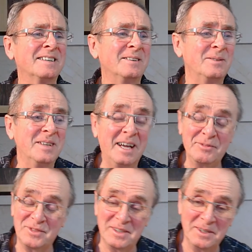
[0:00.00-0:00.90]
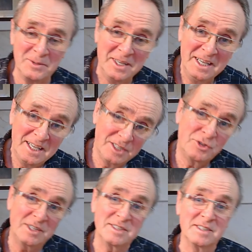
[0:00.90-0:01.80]
Good afternoon.
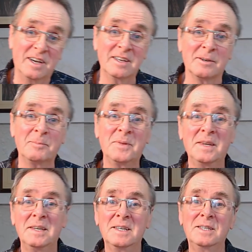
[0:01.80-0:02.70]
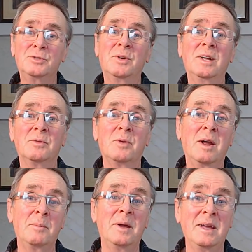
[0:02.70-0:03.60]
Interesting title. Israel
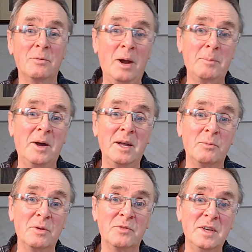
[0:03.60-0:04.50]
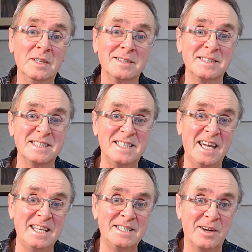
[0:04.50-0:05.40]
Rabbi, Rabbi reveals
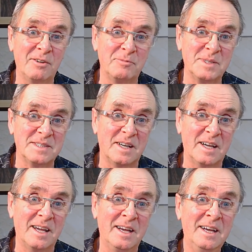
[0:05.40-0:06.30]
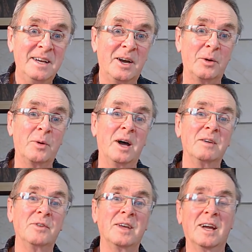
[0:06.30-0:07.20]
date of Messiah
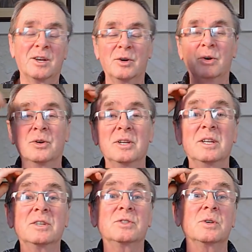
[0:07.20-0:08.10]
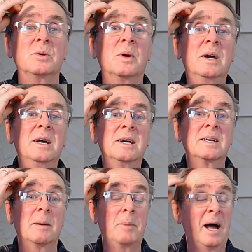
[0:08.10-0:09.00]
arriving according to
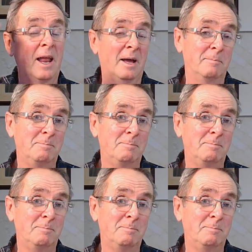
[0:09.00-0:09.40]
Kabbalah.